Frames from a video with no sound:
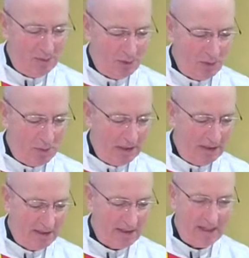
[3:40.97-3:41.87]
was
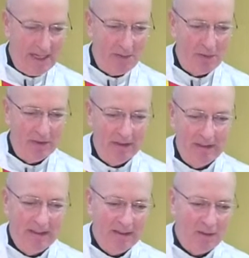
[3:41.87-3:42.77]
because Abel
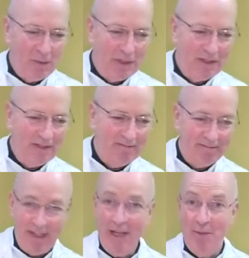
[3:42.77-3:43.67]
was
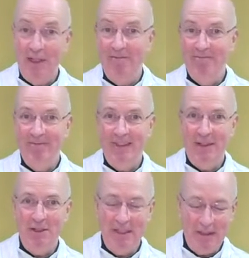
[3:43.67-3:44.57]
Abel. He
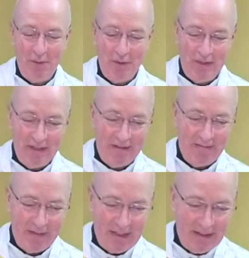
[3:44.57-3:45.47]
was
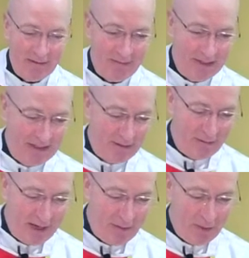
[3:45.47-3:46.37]

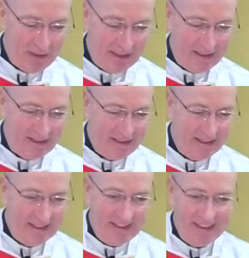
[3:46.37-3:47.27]
a farmer and
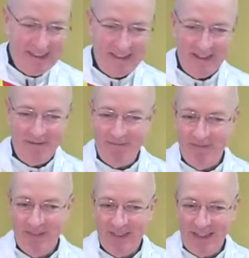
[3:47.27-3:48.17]

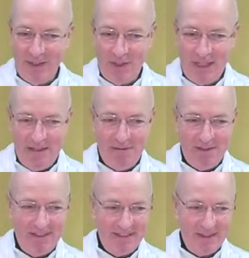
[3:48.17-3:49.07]

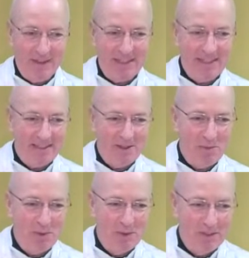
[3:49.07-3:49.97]
achieved success, I
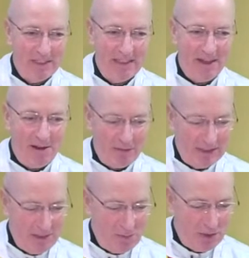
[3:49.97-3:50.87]
suppose, in the
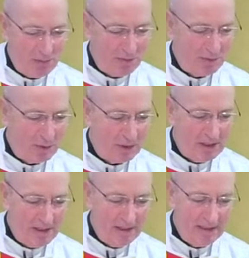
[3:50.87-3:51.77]
offering he brought before
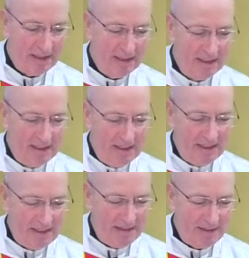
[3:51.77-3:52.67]
God.
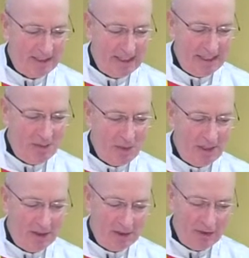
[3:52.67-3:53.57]
Cain, being
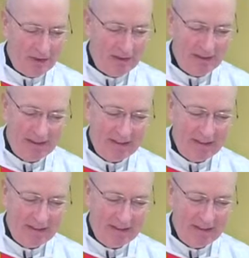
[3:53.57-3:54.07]
a hunter,